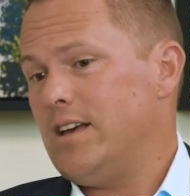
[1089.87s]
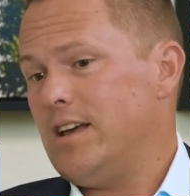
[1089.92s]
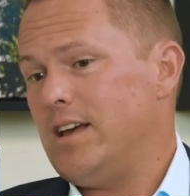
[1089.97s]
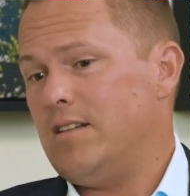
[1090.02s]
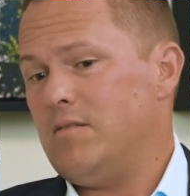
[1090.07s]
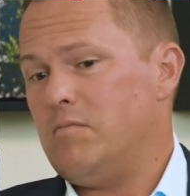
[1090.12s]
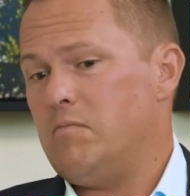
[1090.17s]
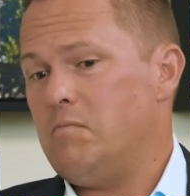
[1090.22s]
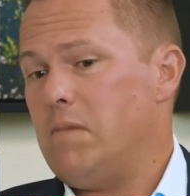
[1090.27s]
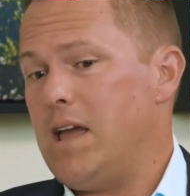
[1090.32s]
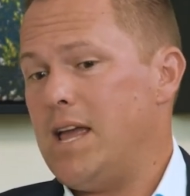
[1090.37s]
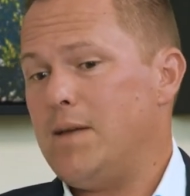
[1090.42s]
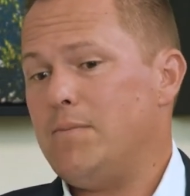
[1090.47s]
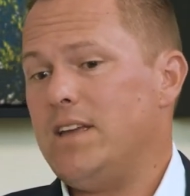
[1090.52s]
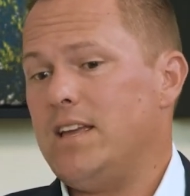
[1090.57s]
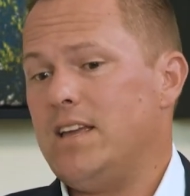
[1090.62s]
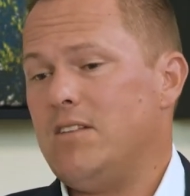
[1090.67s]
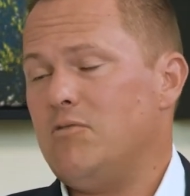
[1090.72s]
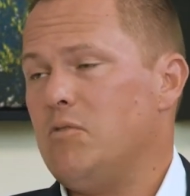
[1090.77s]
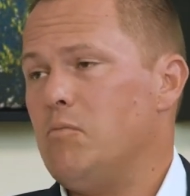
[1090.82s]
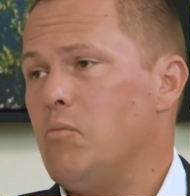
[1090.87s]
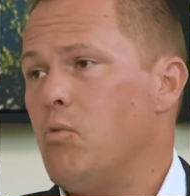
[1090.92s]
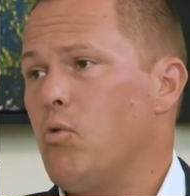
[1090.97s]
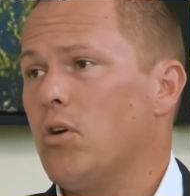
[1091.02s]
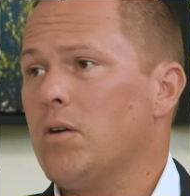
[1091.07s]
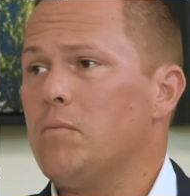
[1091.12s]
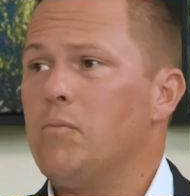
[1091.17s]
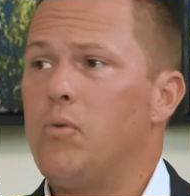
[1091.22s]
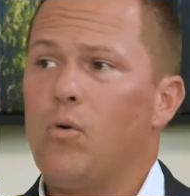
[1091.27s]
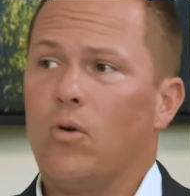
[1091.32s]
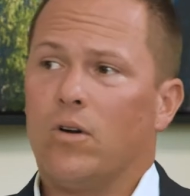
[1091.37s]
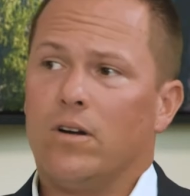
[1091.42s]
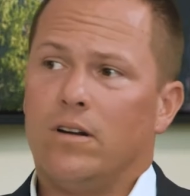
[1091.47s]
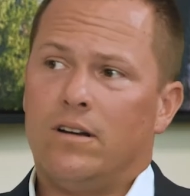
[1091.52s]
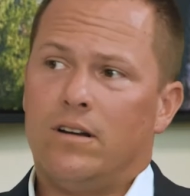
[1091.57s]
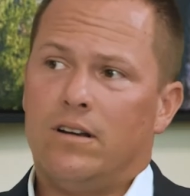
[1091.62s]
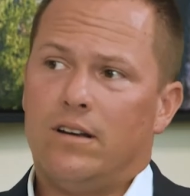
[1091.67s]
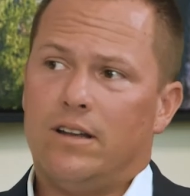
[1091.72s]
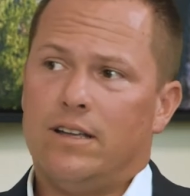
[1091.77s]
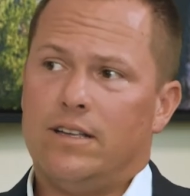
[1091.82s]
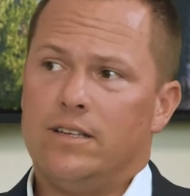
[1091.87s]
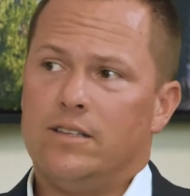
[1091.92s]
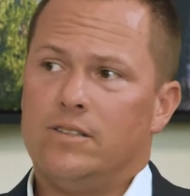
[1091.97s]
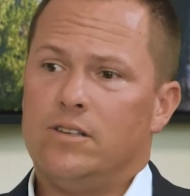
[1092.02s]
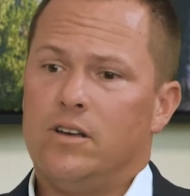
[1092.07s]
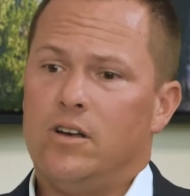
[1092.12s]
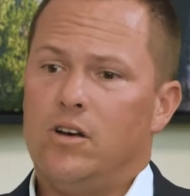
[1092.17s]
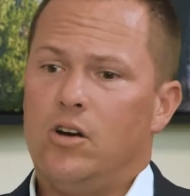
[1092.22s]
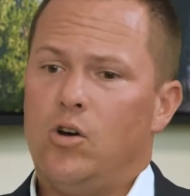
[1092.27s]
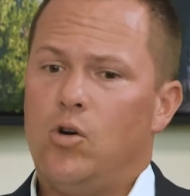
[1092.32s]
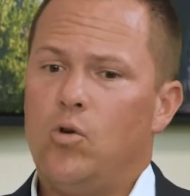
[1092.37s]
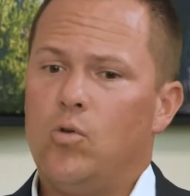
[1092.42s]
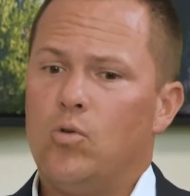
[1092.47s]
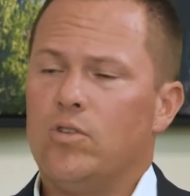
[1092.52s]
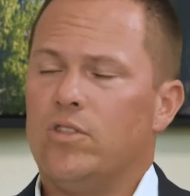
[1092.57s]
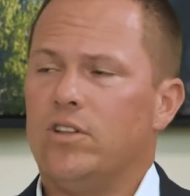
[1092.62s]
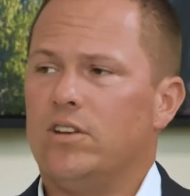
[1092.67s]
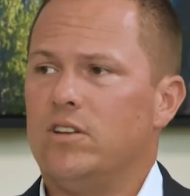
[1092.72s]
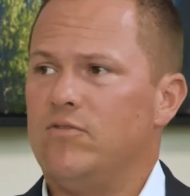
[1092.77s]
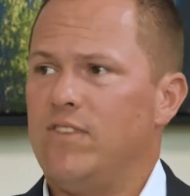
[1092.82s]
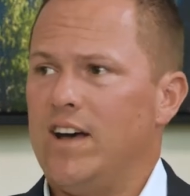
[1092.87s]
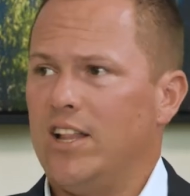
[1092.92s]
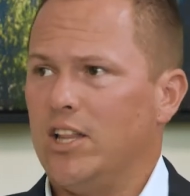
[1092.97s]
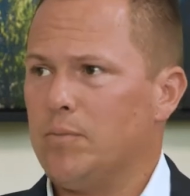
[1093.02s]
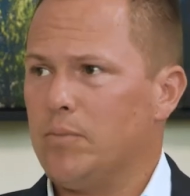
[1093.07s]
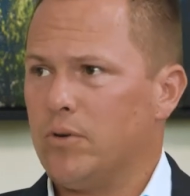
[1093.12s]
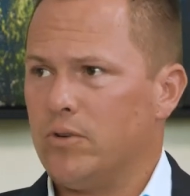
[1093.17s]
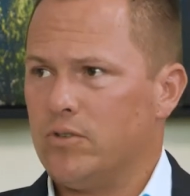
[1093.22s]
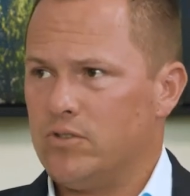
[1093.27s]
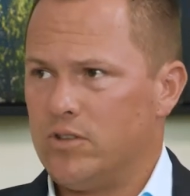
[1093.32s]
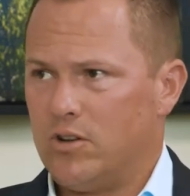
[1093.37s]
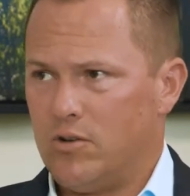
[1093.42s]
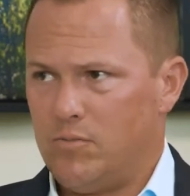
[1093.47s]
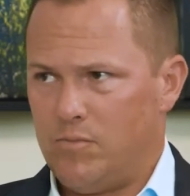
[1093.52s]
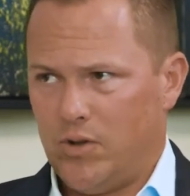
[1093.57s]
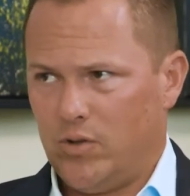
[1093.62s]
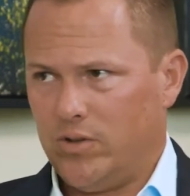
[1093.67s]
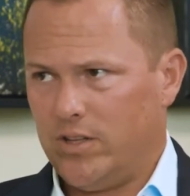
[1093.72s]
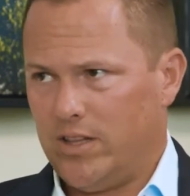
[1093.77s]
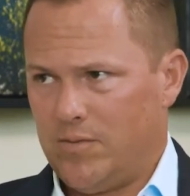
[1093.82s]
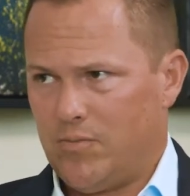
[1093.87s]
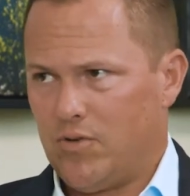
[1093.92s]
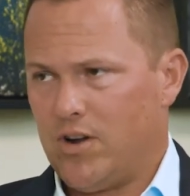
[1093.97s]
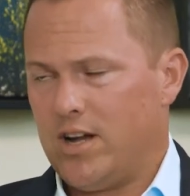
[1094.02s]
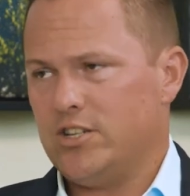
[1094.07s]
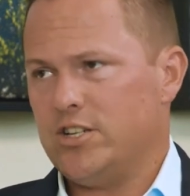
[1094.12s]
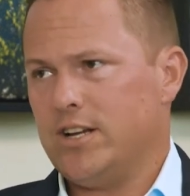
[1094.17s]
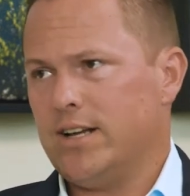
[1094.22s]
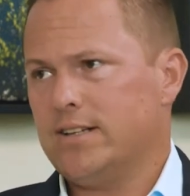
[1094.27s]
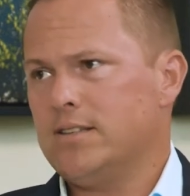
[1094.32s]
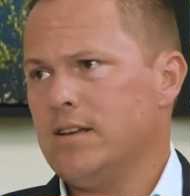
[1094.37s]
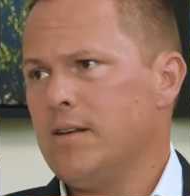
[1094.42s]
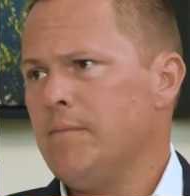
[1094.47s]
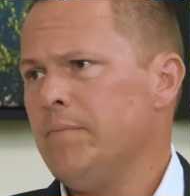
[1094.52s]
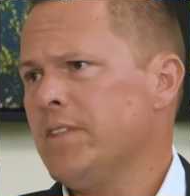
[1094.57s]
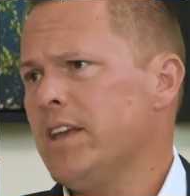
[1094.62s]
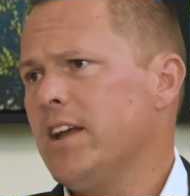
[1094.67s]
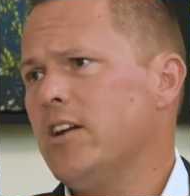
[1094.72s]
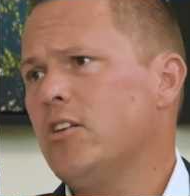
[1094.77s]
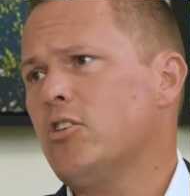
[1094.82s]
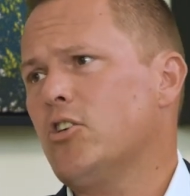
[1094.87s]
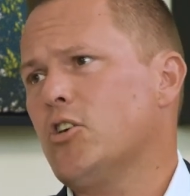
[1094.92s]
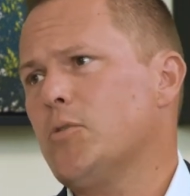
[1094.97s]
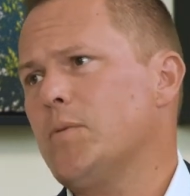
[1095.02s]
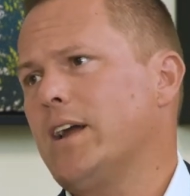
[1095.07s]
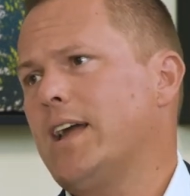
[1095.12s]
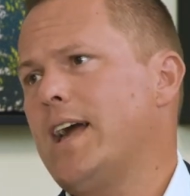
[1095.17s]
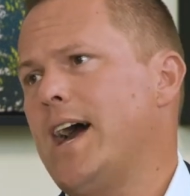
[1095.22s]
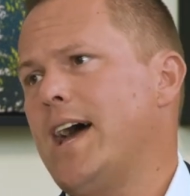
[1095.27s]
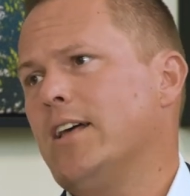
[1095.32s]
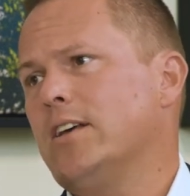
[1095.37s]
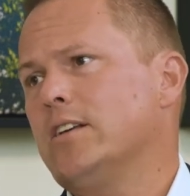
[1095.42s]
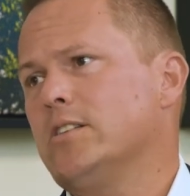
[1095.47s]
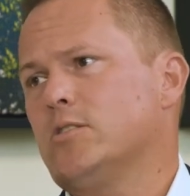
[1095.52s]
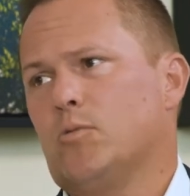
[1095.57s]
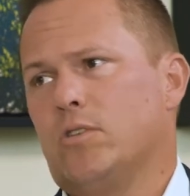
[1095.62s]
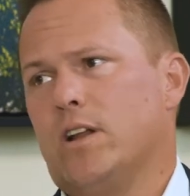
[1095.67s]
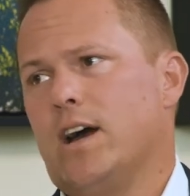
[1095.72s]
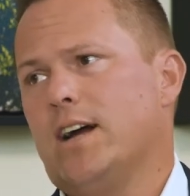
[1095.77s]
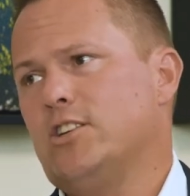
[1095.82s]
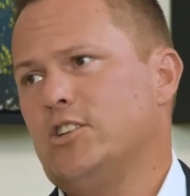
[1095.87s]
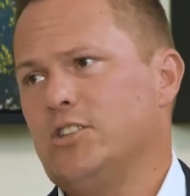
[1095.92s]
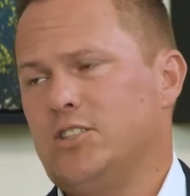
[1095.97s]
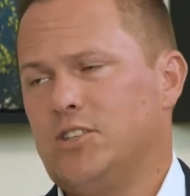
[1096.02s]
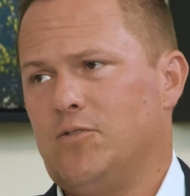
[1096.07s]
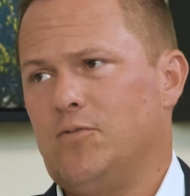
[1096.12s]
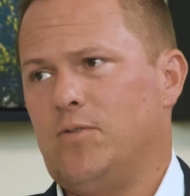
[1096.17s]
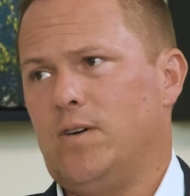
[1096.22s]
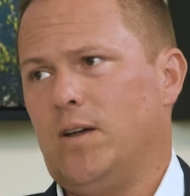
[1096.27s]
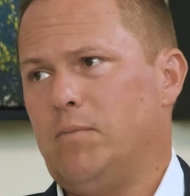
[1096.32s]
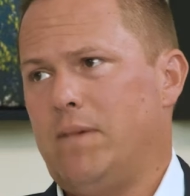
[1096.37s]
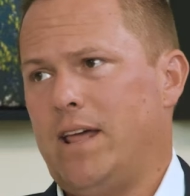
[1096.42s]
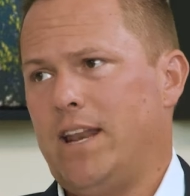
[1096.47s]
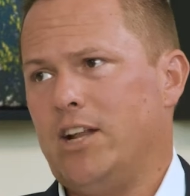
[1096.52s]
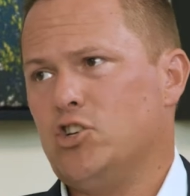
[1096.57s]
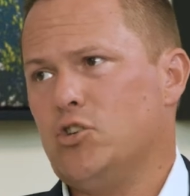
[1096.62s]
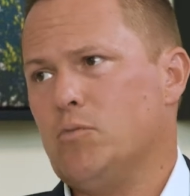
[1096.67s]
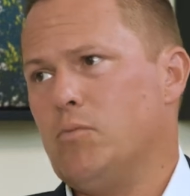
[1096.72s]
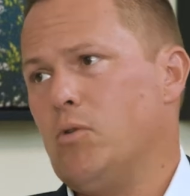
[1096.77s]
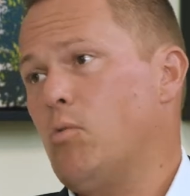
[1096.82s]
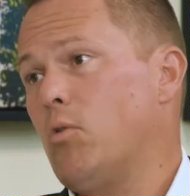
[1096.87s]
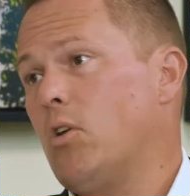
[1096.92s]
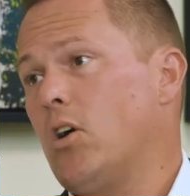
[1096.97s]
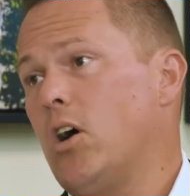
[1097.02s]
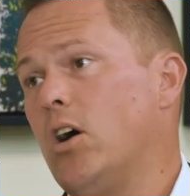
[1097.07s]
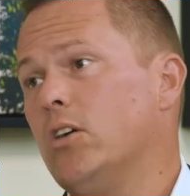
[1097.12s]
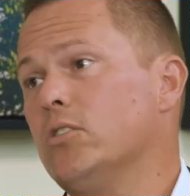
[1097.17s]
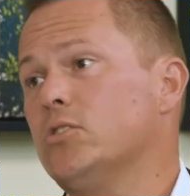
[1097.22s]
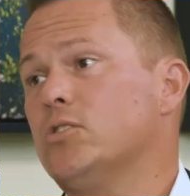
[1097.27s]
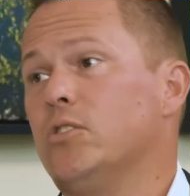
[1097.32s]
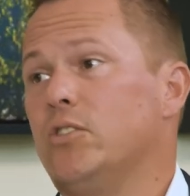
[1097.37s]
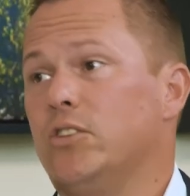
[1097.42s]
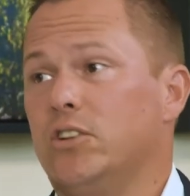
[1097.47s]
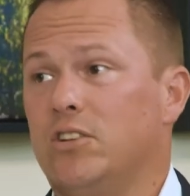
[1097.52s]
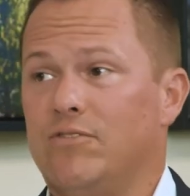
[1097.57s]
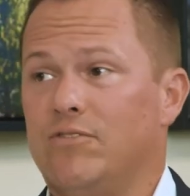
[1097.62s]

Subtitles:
And maybe even more important is, who are the developers that are building the projects? Here at Urban Catalyst, we're not just the fund manager, but we're also the